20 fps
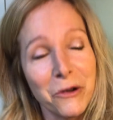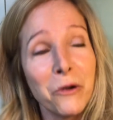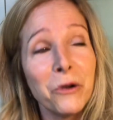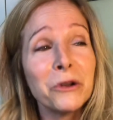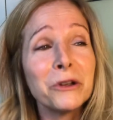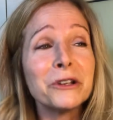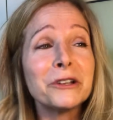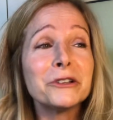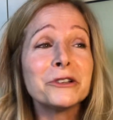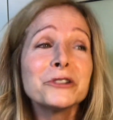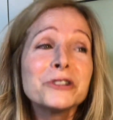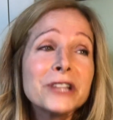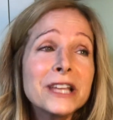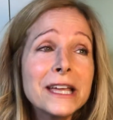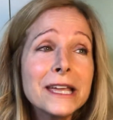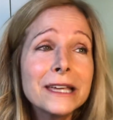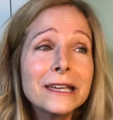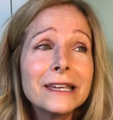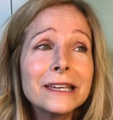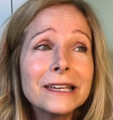Or you'll
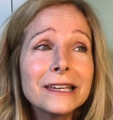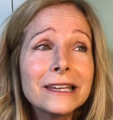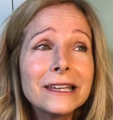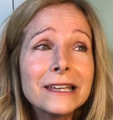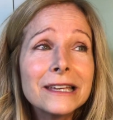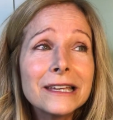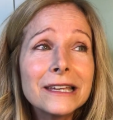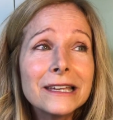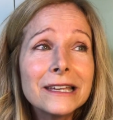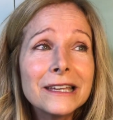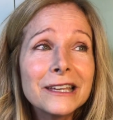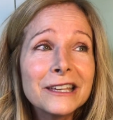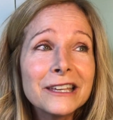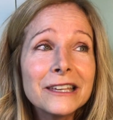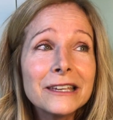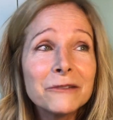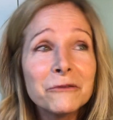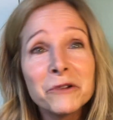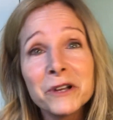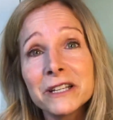like
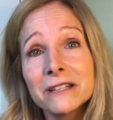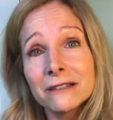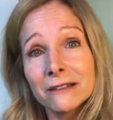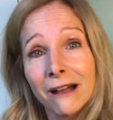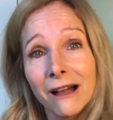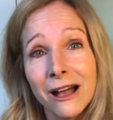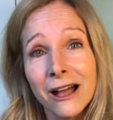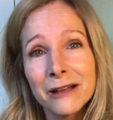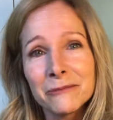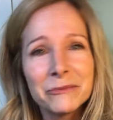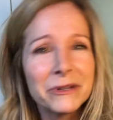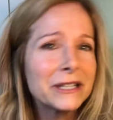it when it's hot,